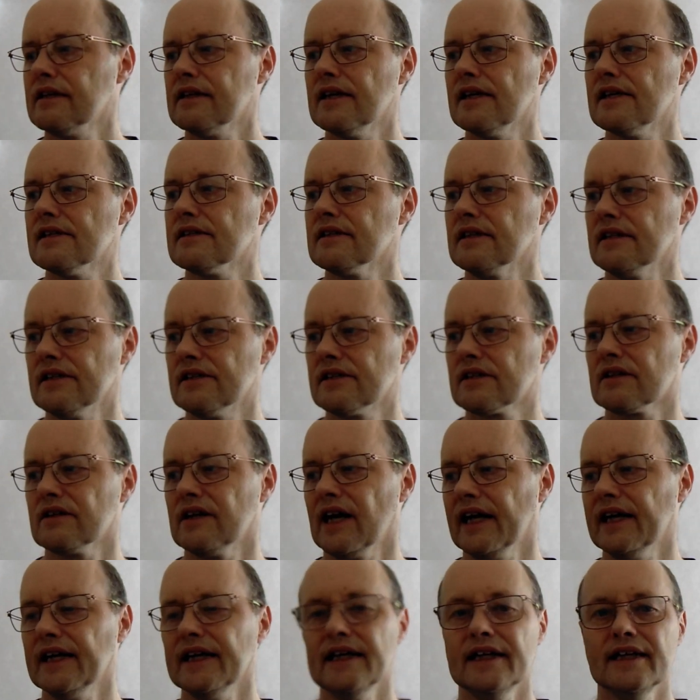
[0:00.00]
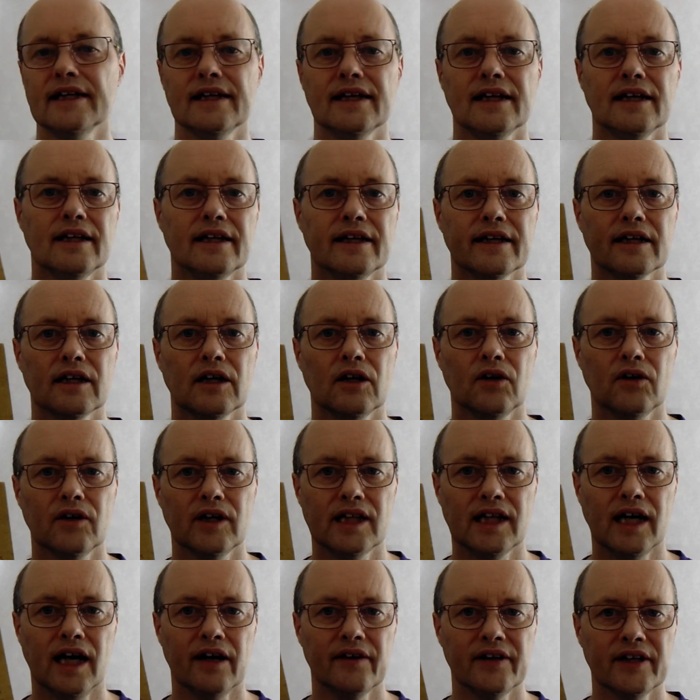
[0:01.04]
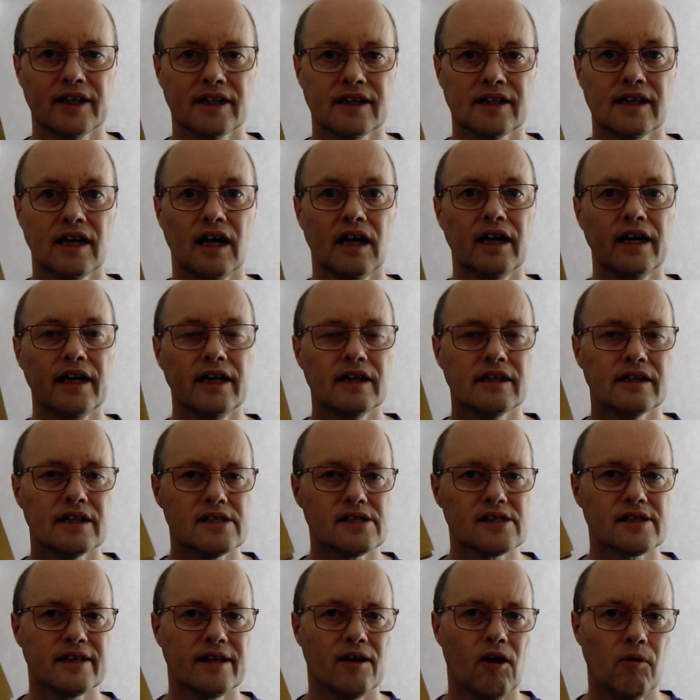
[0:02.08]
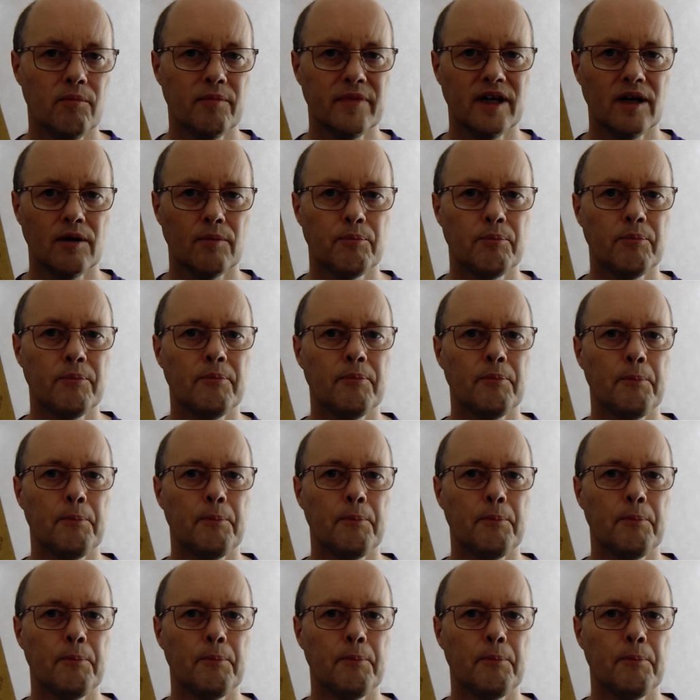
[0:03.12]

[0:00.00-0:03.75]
This is Granny, Ilika, Ilarion and I, and this got me a